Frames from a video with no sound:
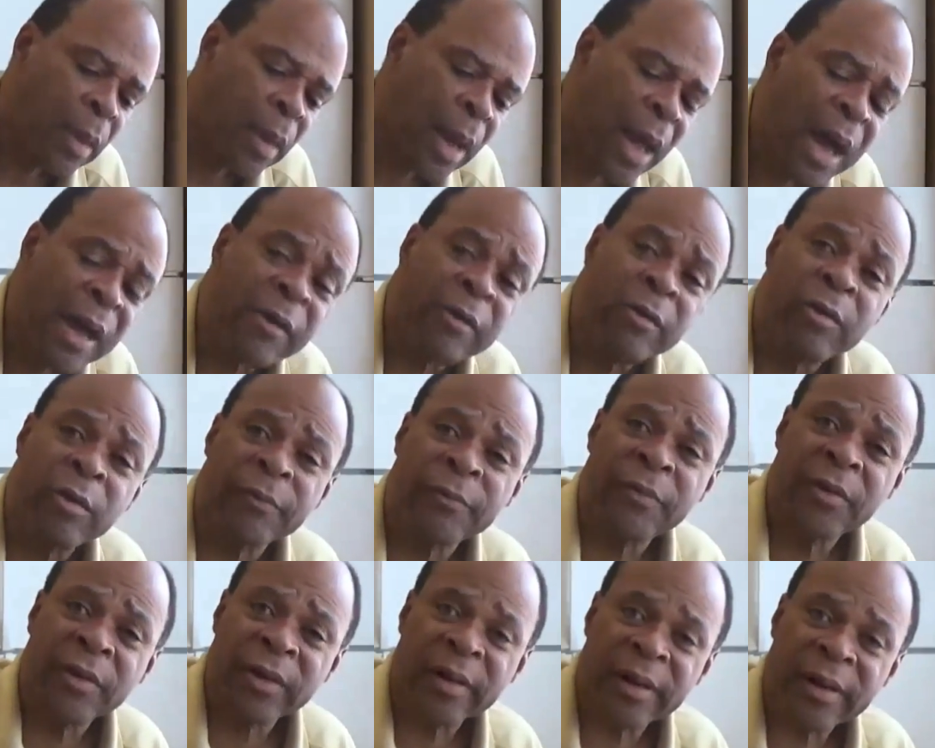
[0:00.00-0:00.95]
I don't know if
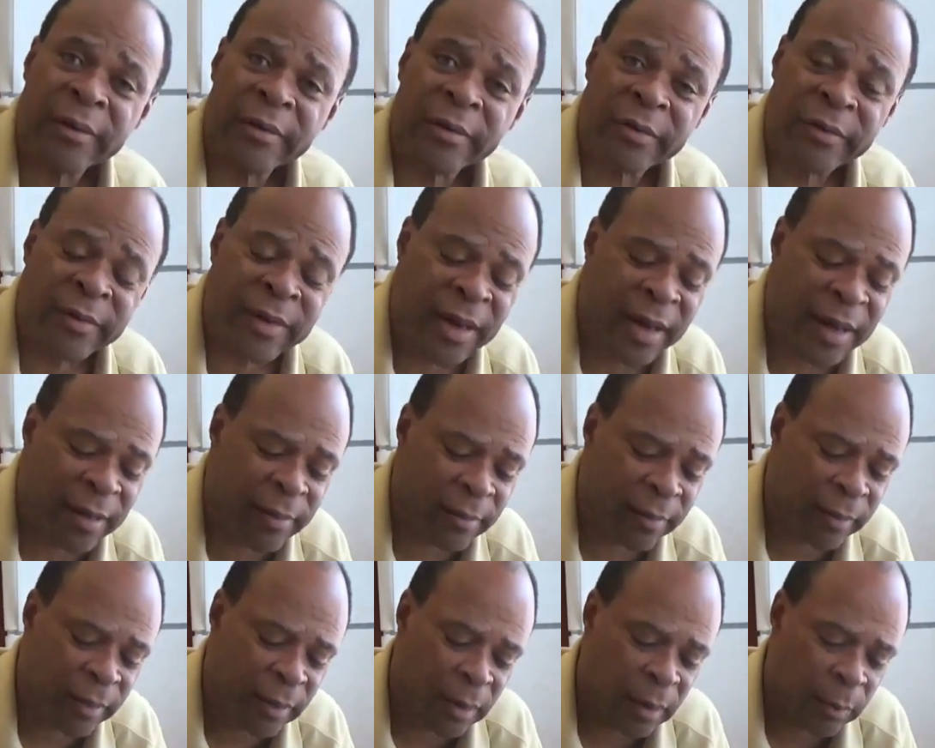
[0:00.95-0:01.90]
you can understand,
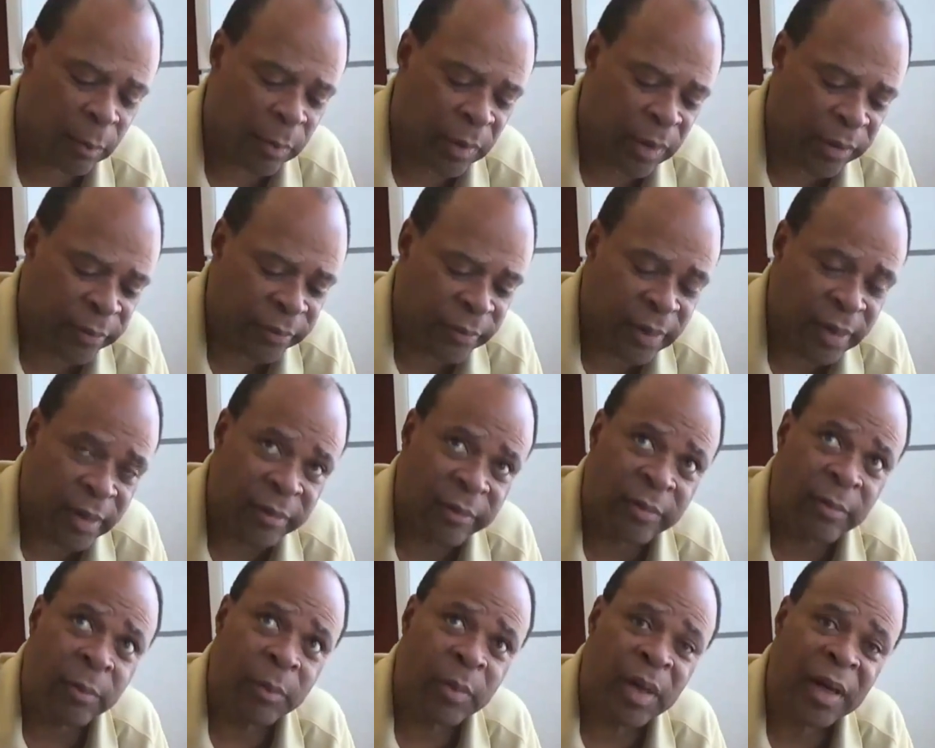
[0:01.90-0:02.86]
but I said
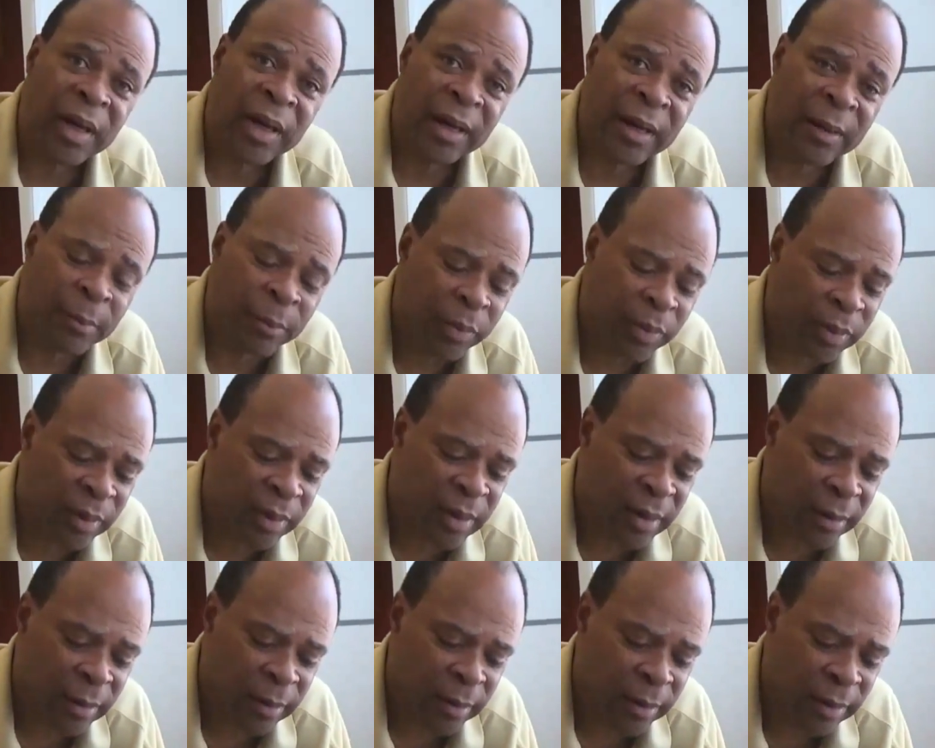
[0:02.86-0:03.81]
somebody had put that
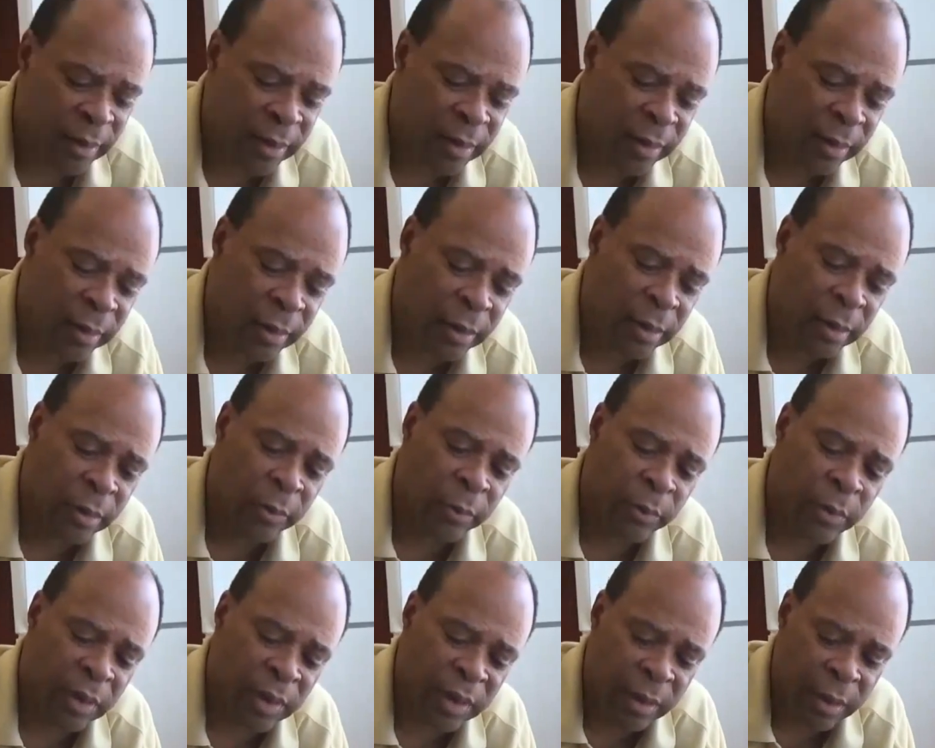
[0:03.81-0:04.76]
on there
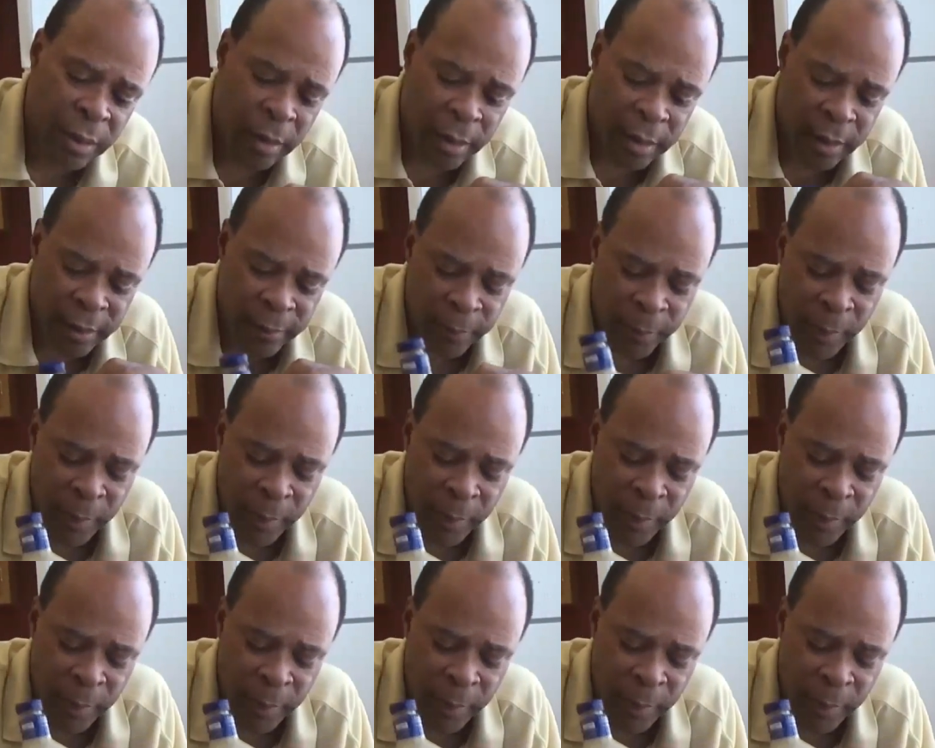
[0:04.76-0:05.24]
really hard.